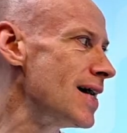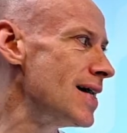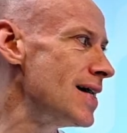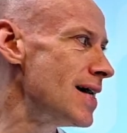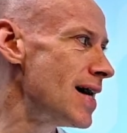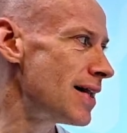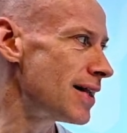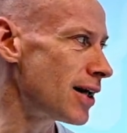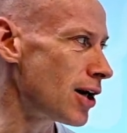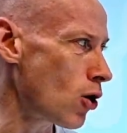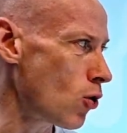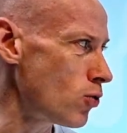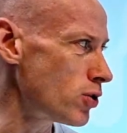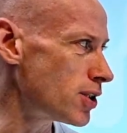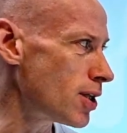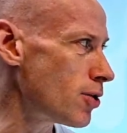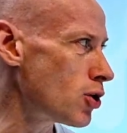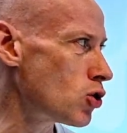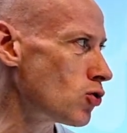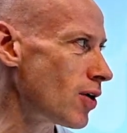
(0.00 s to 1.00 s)
Then I
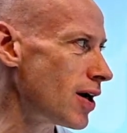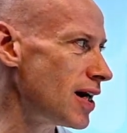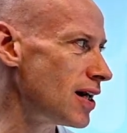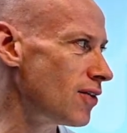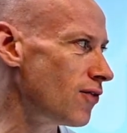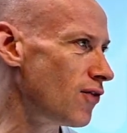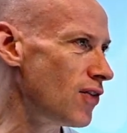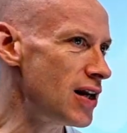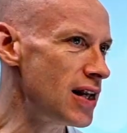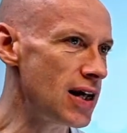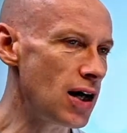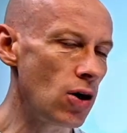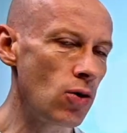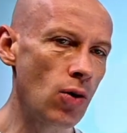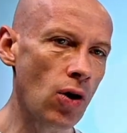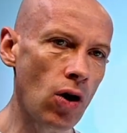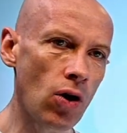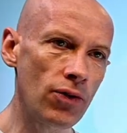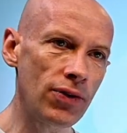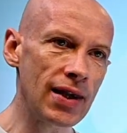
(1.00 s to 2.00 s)
also created a video
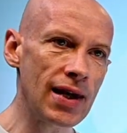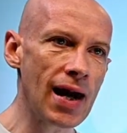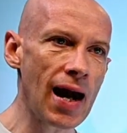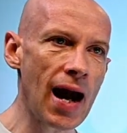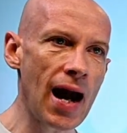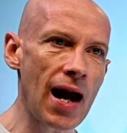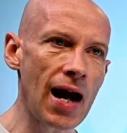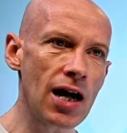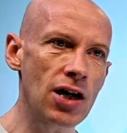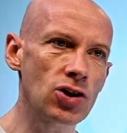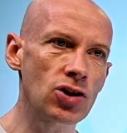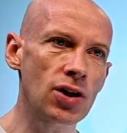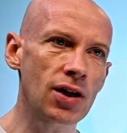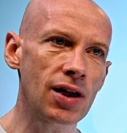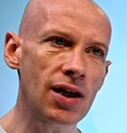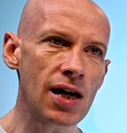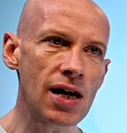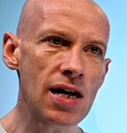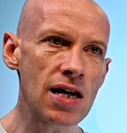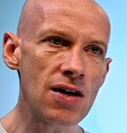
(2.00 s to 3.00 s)
on the Azure
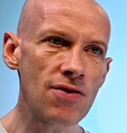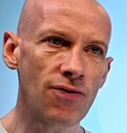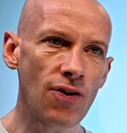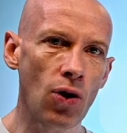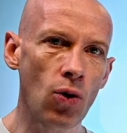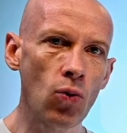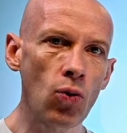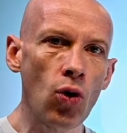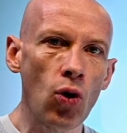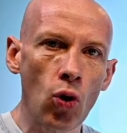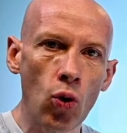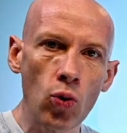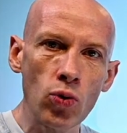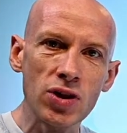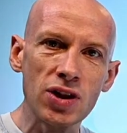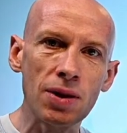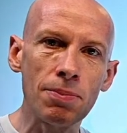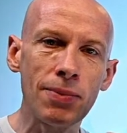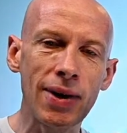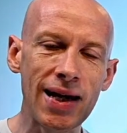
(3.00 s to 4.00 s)
Key Vault
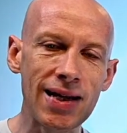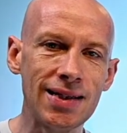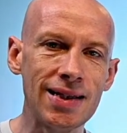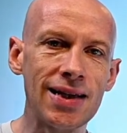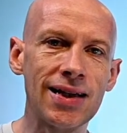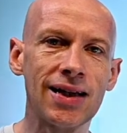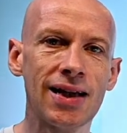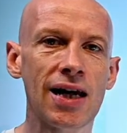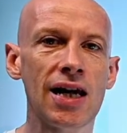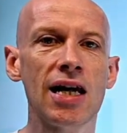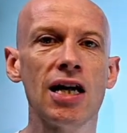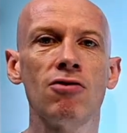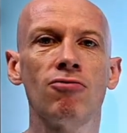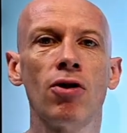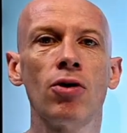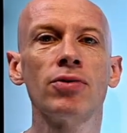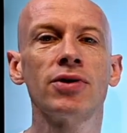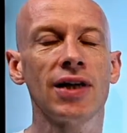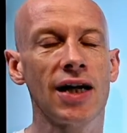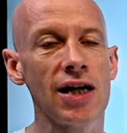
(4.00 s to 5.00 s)
automated key
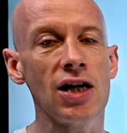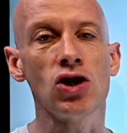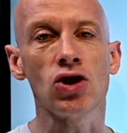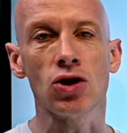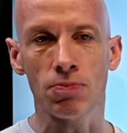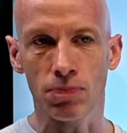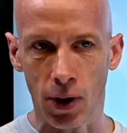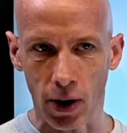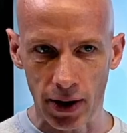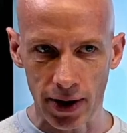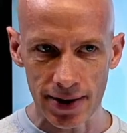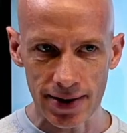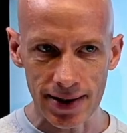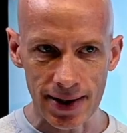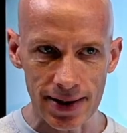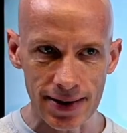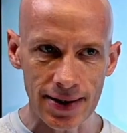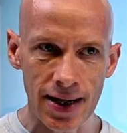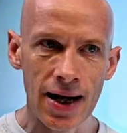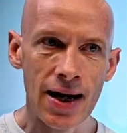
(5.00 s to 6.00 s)
rotation
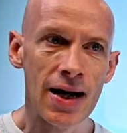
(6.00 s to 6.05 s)
policies.